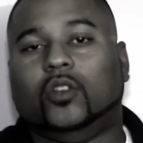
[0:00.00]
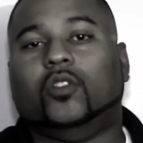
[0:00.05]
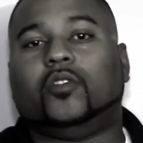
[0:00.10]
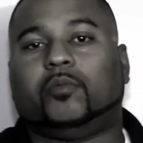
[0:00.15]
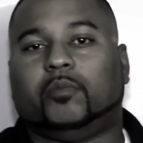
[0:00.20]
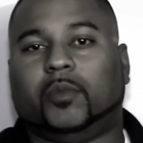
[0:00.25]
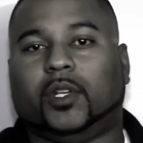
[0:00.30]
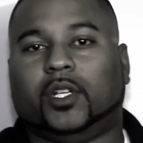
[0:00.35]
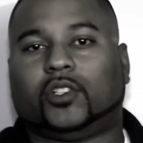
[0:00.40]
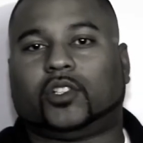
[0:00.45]
youth
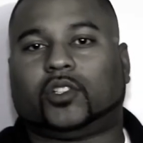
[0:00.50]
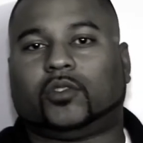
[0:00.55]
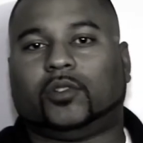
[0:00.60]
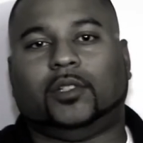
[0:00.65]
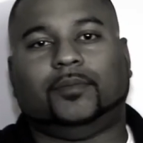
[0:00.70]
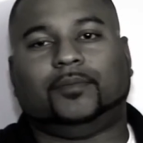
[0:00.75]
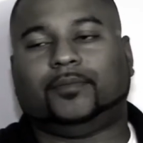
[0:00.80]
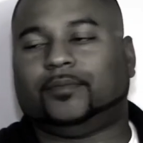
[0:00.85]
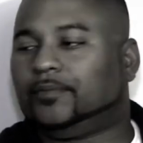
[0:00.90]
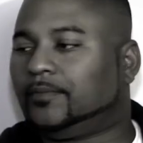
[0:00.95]

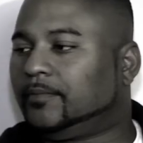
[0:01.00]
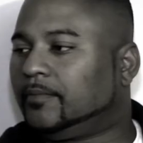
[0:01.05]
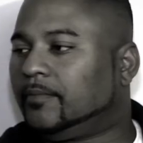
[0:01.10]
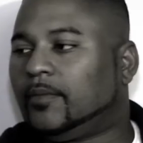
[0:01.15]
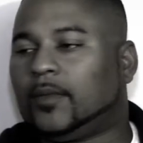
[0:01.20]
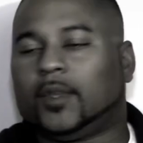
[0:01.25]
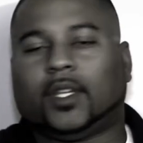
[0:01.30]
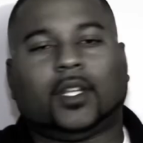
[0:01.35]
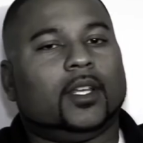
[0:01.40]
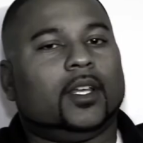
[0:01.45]
ministry,
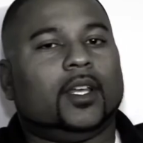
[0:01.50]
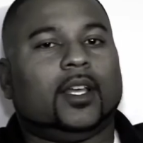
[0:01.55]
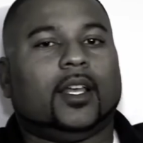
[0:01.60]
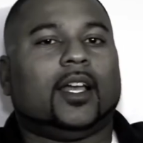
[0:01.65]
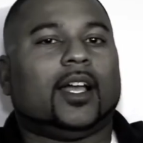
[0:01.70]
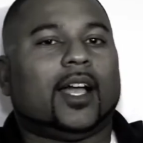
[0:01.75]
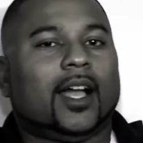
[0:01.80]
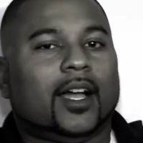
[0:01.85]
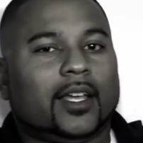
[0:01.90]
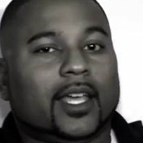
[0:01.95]

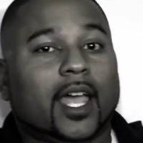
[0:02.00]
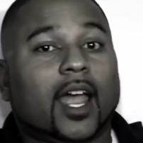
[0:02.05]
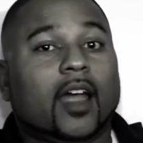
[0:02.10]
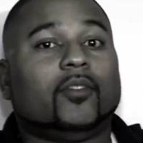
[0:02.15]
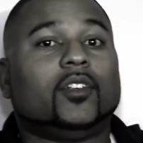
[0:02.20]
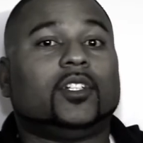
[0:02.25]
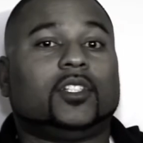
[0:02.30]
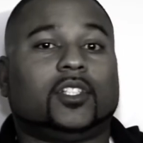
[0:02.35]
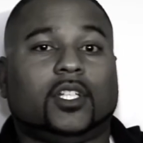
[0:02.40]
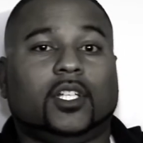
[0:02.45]
I
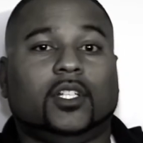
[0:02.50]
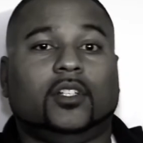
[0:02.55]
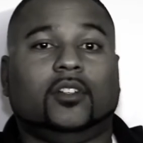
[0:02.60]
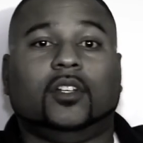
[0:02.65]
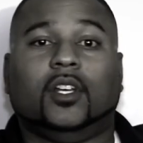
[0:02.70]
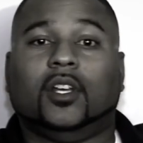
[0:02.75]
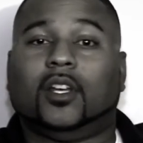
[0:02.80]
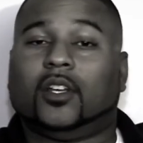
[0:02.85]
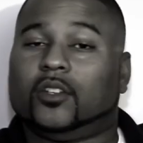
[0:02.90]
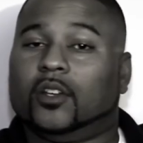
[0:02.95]
guarantee you,
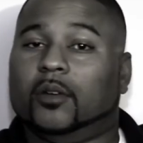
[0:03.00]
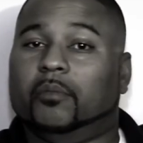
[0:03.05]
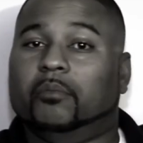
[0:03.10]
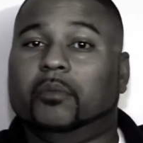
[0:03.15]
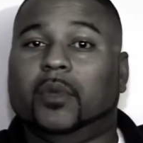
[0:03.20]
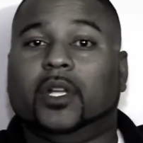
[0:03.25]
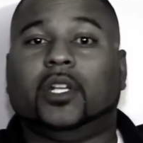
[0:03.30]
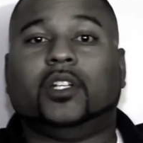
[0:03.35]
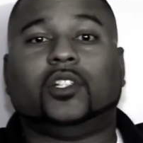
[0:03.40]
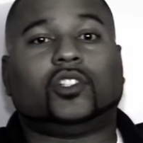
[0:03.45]
your
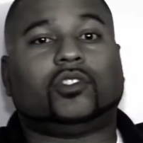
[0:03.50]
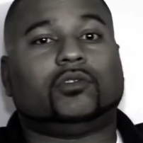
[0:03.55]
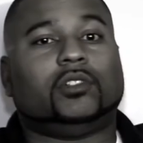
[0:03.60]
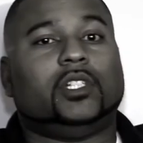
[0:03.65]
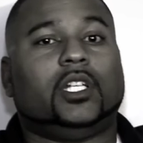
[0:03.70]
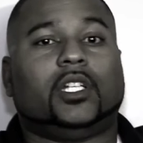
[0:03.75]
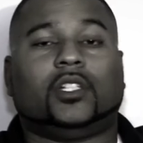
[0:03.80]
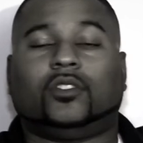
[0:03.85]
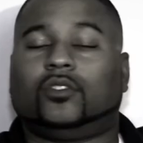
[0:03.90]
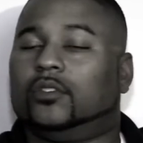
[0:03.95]
ministry
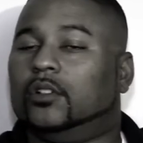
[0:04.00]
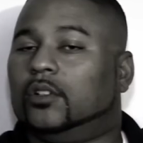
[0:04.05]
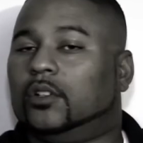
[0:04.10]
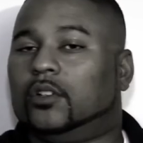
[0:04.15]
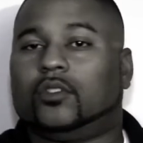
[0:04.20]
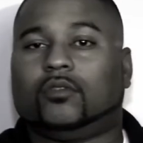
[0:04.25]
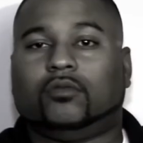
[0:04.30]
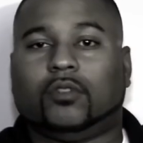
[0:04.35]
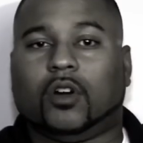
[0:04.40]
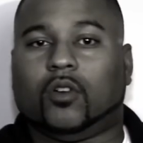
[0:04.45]
is
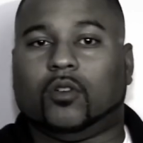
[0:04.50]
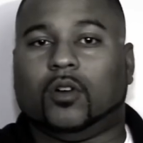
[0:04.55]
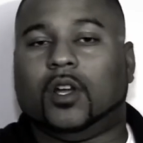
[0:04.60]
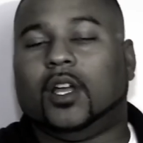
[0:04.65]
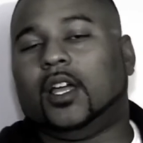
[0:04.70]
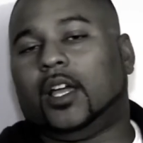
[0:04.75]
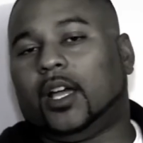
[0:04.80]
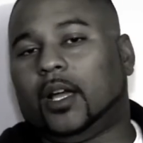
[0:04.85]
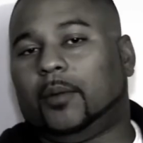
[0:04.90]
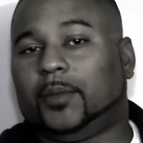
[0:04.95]
going to grow.
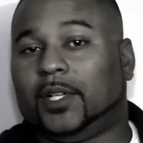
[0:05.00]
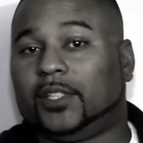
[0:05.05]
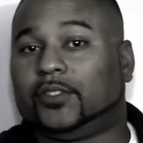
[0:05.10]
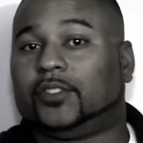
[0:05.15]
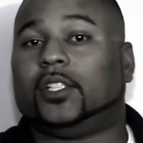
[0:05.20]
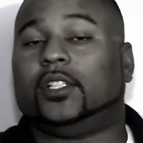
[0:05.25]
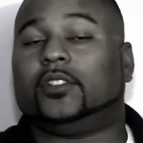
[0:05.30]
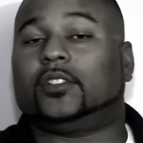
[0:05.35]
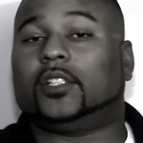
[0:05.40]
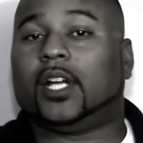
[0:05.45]
I'm not
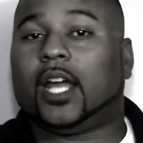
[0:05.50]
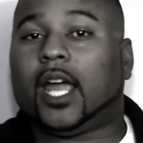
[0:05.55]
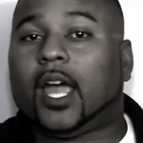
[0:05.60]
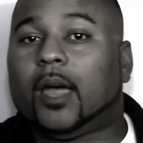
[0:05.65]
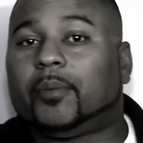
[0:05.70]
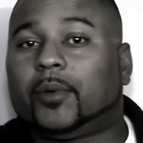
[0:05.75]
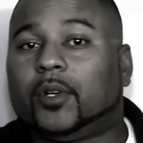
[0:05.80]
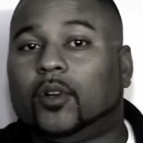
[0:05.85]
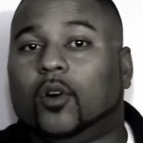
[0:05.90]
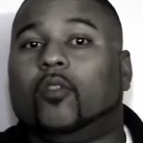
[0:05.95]
saying it's going to
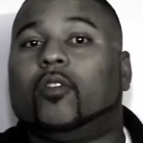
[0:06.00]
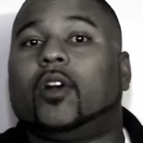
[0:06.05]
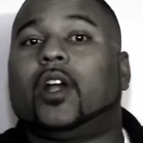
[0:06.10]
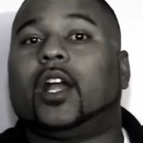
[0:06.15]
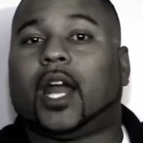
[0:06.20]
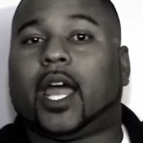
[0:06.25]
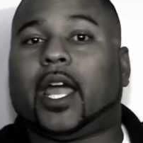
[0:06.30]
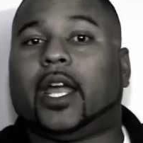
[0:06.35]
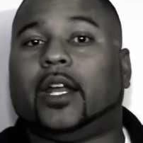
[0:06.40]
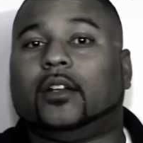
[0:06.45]
happen
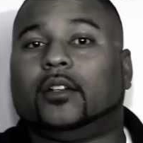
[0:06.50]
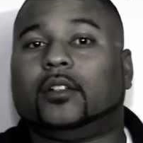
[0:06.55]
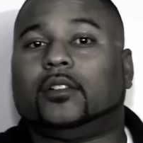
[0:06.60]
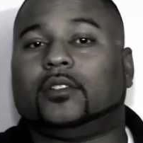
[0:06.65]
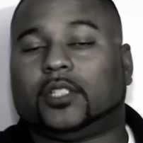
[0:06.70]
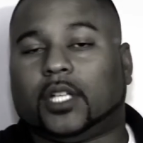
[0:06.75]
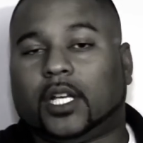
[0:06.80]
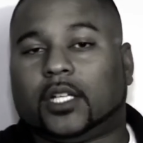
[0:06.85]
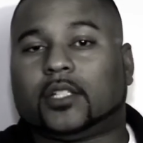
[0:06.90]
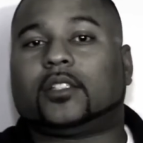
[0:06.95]
overnight. It
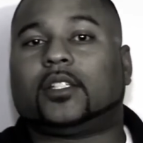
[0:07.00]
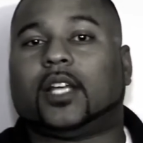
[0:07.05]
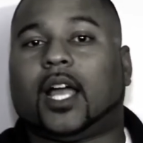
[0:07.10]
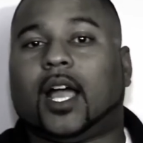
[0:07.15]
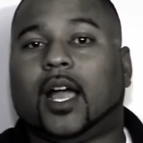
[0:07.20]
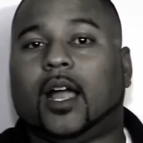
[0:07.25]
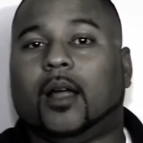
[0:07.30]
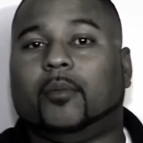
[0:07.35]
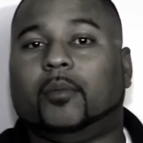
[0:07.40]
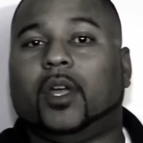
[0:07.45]
takes
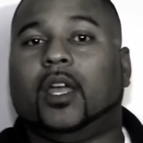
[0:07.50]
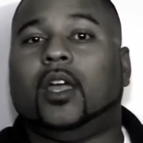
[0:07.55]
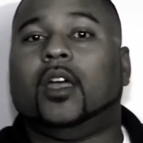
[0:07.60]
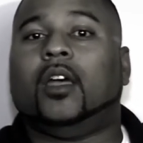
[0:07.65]
time.